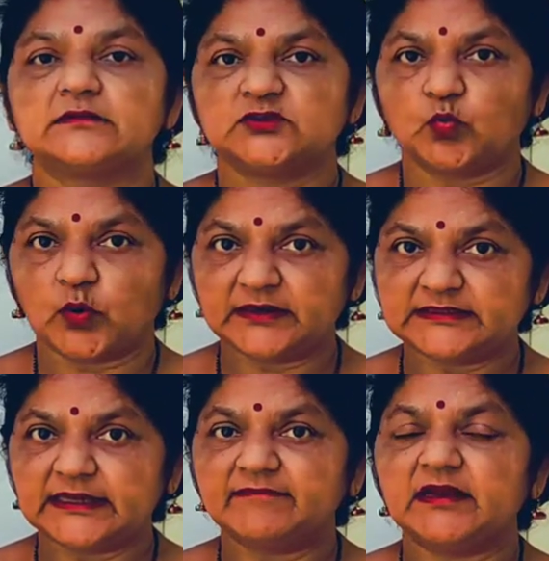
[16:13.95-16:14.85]
And
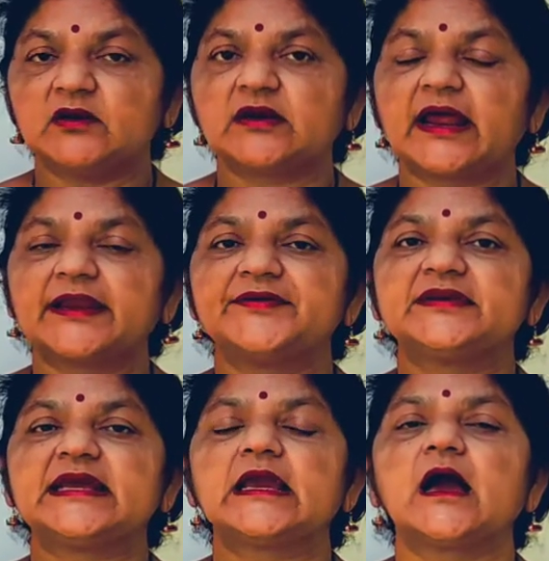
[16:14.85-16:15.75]
then he would be
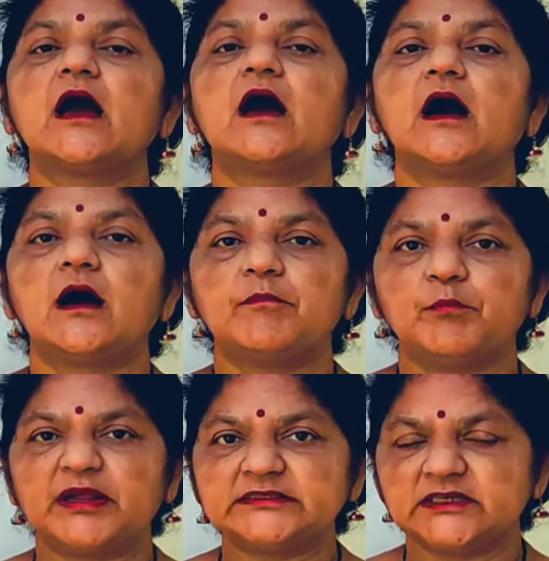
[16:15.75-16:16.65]
writing
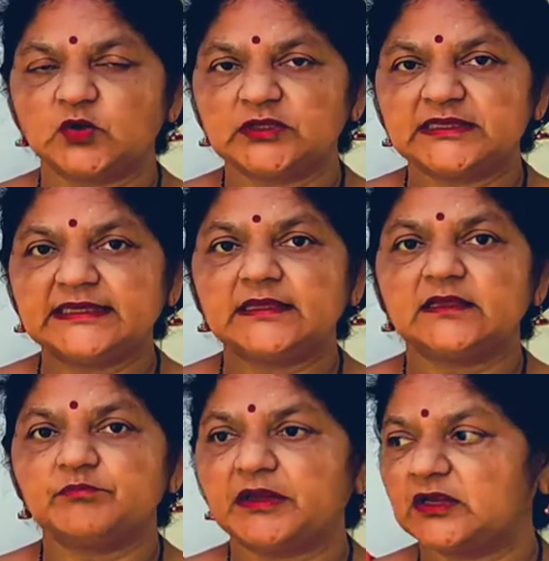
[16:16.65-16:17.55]

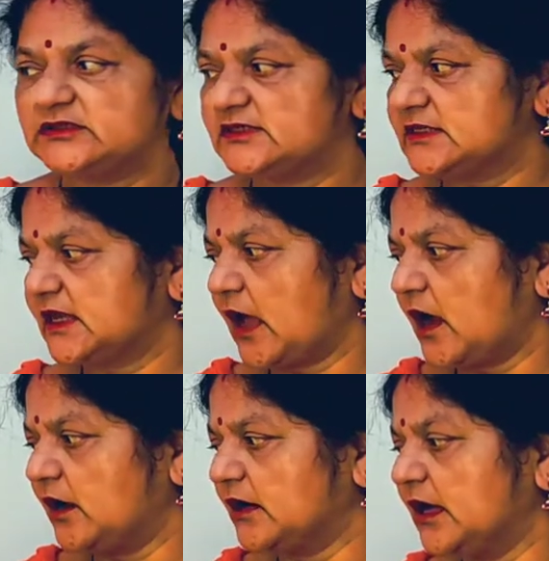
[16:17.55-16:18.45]
whatever his
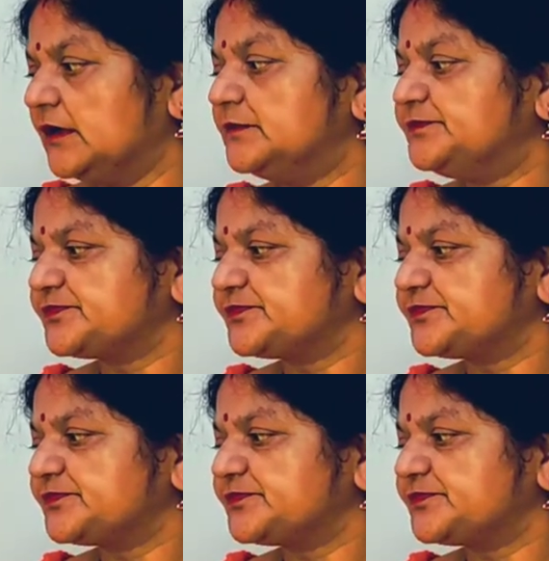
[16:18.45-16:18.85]
findings are